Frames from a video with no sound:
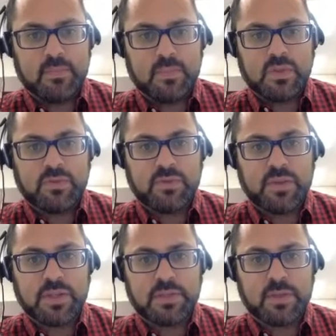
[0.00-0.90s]
So for
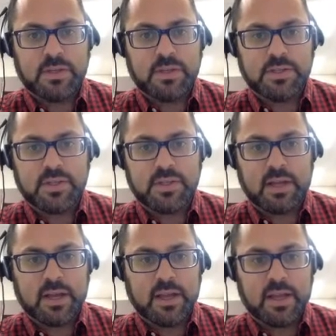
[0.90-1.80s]
this one, she got